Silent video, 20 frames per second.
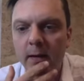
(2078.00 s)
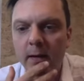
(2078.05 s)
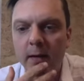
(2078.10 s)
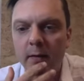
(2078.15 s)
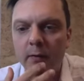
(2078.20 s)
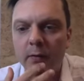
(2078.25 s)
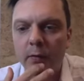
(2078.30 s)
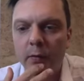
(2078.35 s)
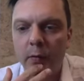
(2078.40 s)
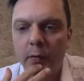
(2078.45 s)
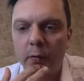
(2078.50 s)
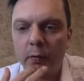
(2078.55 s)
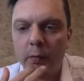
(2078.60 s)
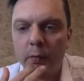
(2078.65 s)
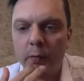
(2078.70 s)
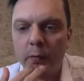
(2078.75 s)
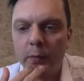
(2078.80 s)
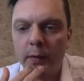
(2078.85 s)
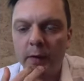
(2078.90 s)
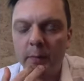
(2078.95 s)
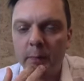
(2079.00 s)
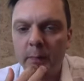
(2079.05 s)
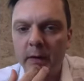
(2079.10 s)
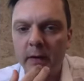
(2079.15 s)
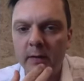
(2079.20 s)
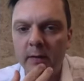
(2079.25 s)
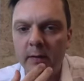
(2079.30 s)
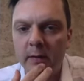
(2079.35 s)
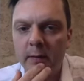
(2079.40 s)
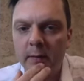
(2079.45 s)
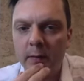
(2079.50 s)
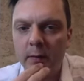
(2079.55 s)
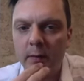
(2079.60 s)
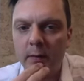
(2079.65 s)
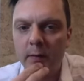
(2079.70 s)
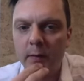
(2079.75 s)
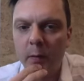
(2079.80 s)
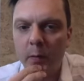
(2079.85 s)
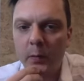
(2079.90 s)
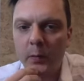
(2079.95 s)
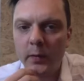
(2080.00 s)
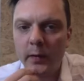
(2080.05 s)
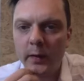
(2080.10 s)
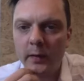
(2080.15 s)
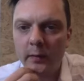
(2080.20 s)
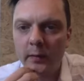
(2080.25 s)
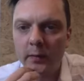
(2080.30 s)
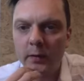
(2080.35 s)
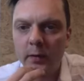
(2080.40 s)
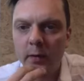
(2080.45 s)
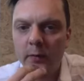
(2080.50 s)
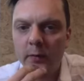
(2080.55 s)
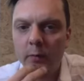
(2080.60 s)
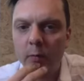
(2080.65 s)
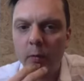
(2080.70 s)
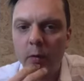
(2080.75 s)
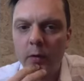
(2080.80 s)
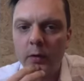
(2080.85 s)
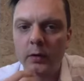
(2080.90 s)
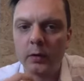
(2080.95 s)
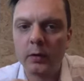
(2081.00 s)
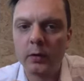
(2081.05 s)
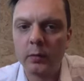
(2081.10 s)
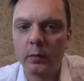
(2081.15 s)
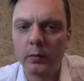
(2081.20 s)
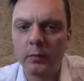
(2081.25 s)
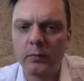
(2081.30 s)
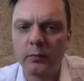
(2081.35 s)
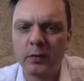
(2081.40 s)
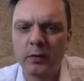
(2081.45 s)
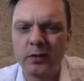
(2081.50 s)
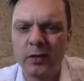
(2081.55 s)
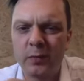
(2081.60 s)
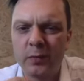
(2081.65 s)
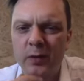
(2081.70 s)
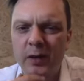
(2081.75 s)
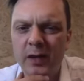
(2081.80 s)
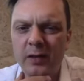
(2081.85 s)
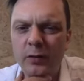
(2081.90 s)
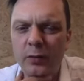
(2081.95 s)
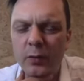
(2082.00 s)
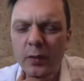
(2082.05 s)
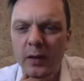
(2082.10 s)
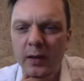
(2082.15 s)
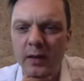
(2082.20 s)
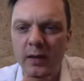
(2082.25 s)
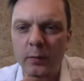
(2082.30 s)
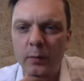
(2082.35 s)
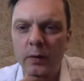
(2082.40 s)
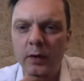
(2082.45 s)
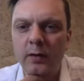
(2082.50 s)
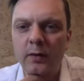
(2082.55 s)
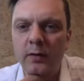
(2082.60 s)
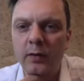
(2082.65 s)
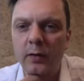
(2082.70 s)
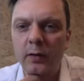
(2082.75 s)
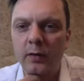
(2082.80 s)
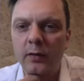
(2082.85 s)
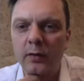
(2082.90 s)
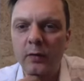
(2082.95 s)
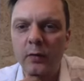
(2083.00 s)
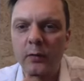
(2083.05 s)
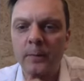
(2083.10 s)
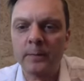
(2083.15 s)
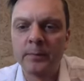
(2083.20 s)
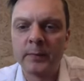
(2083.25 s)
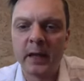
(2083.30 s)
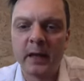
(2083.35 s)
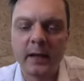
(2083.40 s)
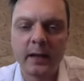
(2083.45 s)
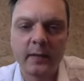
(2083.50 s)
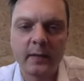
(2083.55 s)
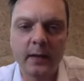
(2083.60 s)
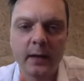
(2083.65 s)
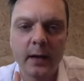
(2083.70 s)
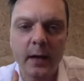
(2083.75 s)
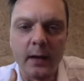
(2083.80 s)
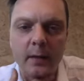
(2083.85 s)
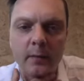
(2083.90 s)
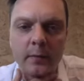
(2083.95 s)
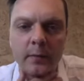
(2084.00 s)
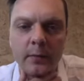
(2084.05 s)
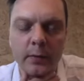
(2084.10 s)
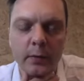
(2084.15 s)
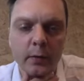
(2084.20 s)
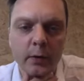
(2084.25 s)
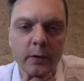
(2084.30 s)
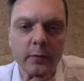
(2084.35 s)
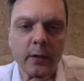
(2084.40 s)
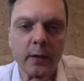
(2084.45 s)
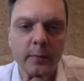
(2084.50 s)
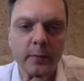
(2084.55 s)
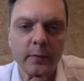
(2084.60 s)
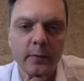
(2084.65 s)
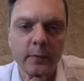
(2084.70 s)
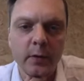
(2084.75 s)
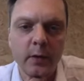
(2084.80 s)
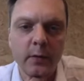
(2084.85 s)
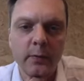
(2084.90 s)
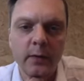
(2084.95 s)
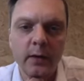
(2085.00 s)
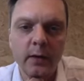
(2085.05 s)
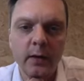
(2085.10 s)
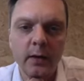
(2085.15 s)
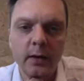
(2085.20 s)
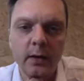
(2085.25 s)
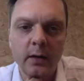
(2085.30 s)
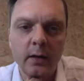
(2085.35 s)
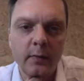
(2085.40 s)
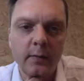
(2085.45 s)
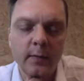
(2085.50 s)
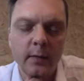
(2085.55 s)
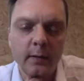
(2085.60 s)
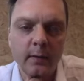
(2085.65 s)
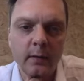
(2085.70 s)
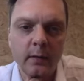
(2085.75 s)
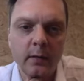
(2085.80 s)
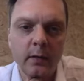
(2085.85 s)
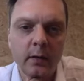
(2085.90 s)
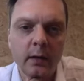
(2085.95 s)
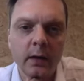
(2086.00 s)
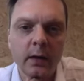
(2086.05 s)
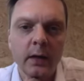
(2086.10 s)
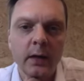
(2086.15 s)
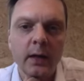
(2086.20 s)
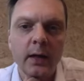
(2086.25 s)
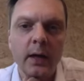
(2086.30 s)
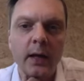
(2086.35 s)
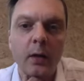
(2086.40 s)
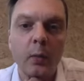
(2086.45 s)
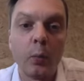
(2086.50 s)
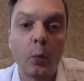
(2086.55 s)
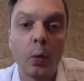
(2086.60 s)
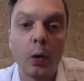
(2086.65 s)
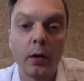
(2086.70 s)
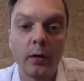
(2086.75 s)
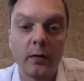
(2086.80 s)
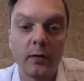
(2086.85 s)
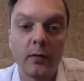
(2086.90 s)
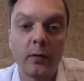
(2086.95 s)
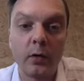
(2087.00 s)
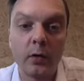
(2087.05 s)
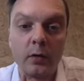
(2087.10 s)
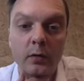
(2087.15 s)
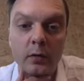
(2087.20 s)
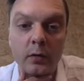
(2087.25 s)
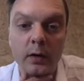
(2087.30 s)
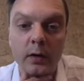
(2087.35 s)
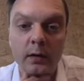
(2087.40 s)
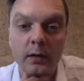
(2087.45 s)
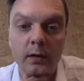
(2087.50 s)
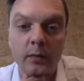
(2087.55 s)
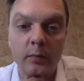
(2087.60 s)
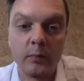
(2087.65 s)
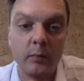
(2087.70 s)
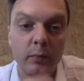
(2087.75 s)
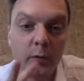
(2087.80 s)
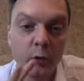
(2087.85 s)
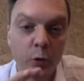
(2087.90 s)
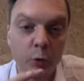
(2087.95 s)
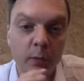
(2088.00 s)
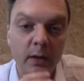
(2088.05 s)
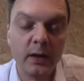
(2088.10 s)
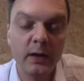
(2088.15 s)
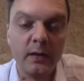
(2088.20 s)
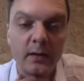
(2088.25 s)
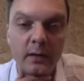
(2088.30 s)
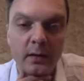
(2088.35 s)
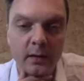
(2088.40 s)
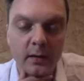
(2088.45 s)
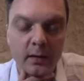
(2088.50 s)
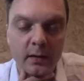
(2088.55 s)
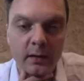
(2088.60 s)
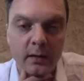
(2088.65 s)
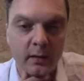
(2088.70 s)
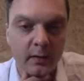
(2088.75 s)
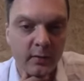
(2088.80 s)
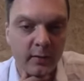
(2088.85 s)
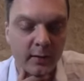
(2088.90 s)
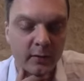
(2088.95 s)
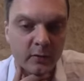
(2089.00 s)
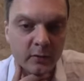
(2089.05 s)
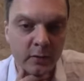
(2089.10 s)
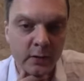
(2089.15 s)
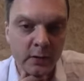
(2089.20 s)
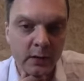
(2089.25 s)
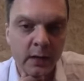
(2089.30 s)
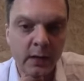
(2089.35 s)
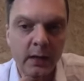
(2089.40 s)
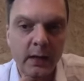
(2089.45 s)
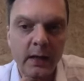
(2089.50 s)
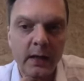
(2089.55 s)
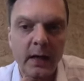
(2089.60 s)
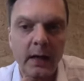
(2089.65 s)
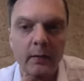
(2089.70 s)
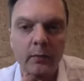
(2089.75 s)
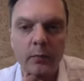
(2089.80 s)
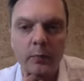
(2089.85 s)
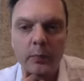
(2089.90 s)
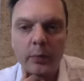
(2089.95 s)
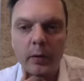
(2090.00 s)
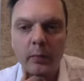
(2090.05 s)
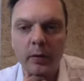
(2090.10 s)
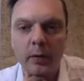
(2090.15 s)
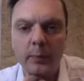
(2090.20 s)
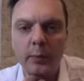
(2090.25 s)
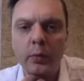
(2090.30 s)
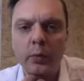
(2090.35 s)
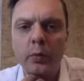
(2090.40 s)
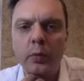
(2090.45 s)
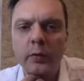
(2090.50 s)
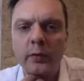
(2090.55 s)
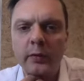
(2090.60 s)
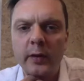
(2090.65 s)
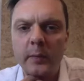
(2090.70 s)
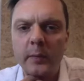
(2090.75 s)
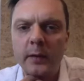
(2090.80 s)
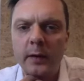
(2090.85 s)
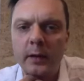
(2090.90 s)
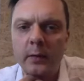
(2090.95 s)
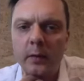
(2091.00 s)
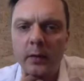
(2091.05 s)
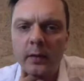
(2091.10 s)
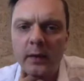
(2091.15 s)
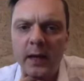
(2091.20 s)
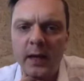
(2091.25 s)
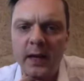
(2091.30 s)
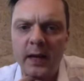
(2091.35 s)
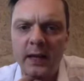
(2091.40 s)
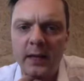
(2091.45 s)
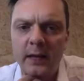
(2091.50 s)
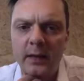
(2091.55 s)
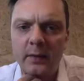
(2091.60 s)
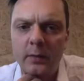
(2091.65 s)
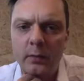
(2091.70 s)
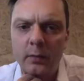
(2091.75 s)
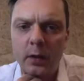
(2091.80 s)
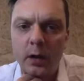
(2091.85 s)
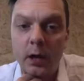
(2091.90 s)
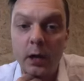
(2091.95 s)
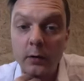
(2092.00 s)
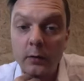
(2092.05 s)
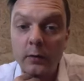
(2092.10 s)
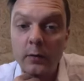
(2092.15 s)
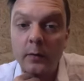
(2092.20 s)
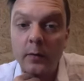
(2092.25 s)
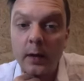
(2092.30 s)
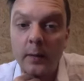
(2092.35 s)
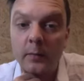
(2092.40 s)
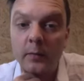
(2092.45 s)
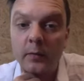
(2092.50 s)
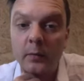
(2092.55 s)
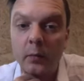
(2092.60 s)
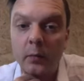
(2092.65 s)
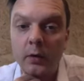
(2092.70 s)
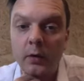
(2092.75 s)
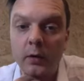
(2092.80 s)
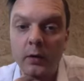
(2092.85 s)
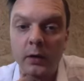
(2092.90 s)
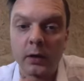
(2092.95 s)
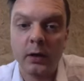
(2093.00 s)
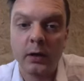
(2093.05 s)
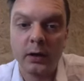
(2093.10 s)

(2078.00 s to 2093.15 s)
So that means if you don't have enough water, you don't really do anything when you stir. So let's say I have 30 grams of coffee in a filter, and I want to stir during the blooming session, I would probably pour something around 80 to 100 grams of water